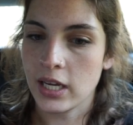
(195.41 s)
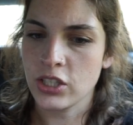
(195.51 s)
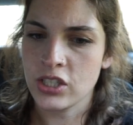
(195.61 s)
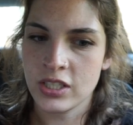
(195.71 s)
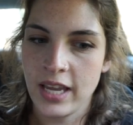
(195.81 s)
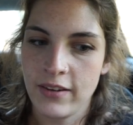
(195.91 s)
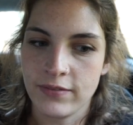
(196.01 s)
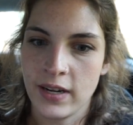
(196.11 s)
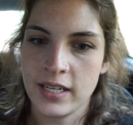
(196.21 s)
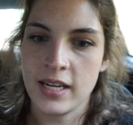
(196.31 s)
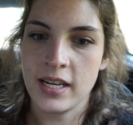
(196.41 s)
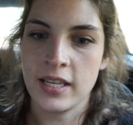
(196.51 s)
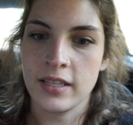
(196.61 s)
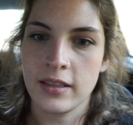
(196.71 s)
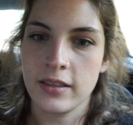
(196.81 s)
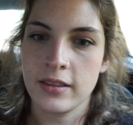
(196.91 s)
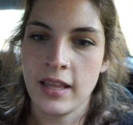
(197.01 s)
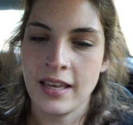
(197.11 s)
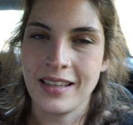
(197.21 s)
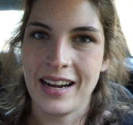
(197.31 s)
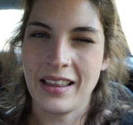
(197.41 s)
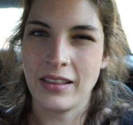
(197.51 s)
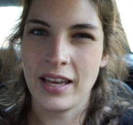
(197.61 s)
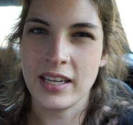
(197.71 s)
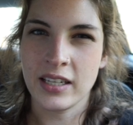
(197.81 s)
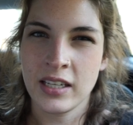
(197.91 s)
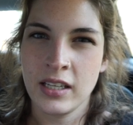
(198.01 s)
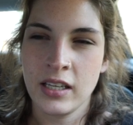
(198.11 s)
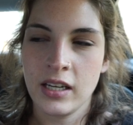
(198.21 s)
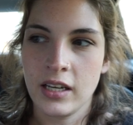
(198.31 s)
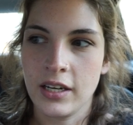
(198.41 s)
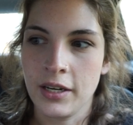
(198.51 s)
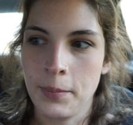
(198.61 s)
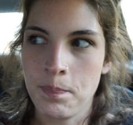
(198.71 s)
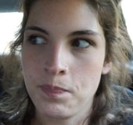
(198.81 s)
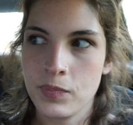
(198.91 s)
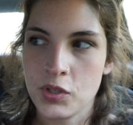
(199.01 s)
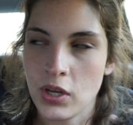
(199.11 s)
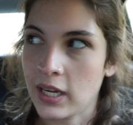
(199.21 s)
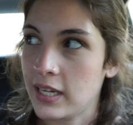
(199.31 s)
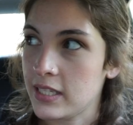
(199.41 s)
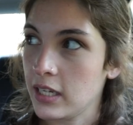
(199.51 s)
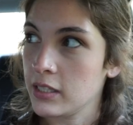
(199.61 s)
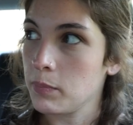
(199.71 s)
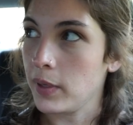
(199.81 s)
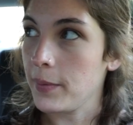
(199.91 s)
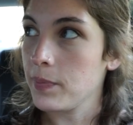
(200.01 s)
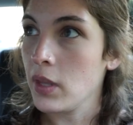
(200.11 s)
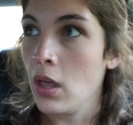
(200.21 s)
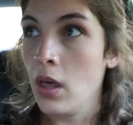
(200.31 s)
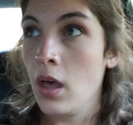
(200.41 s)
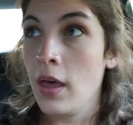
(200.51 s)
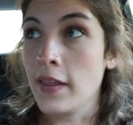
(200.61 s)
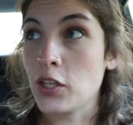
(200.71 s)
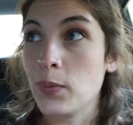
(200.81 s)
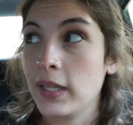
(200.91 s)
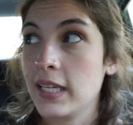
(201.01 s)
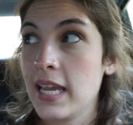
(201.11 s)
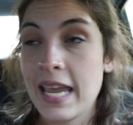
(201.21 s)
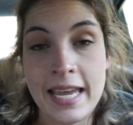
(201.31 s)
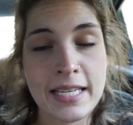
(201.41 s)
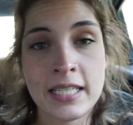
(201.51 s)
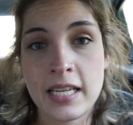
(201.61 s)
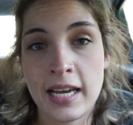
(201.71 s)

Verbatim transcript: I just can't find any thing that I like, so that kind of sucked, but that's really it.